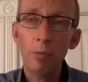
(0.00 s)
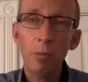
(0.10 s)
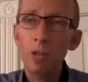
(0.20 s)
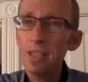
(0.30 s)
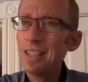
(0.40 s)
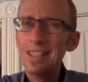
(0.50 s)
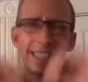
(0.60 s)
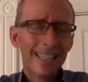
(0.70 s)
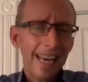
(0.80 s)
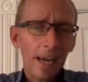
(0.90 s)
Remember, it's not
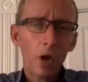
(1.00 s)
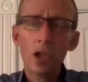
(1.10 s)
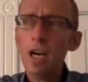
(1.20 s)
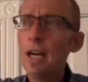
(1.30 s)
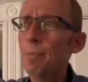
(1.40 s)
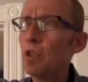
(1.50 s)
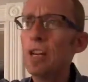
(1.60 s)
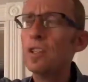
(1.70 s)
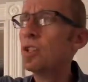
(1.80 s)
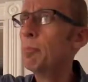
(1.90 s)
just scattershot. It's
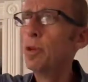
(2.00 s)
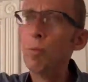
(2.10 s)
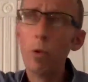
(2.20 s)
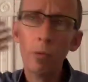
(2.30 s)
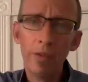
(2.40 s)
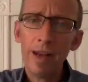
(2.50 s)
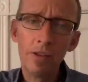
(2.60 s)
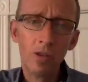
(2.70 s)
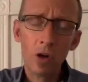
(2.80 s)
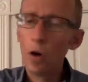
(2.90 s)
not just a billboard with
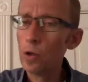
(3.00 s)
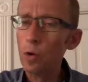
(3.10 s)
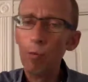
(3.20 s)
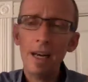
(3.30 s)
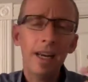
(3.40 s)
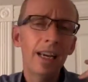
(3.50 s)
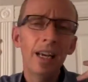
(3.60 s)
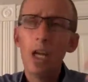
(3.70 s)
thousands of cars going by,